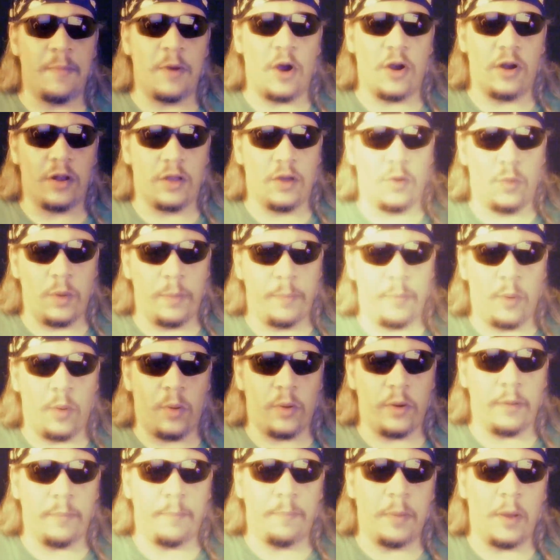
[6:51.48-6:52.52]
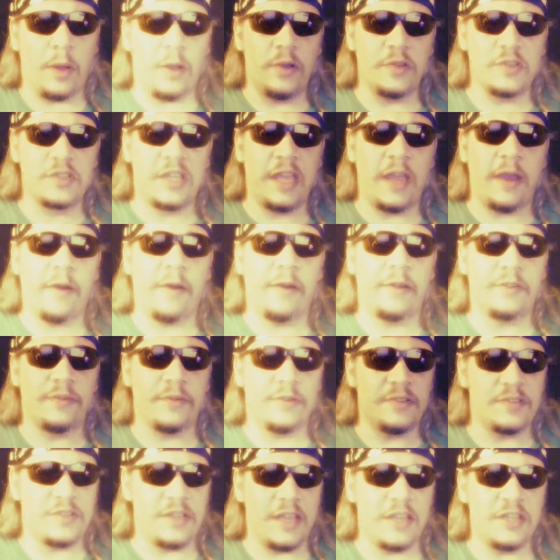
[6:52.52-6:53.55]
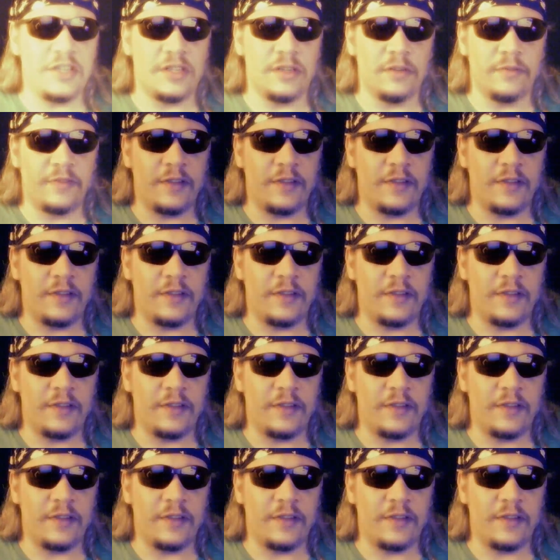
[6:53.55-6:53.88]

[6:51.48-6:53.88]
article reported Paul's characterization of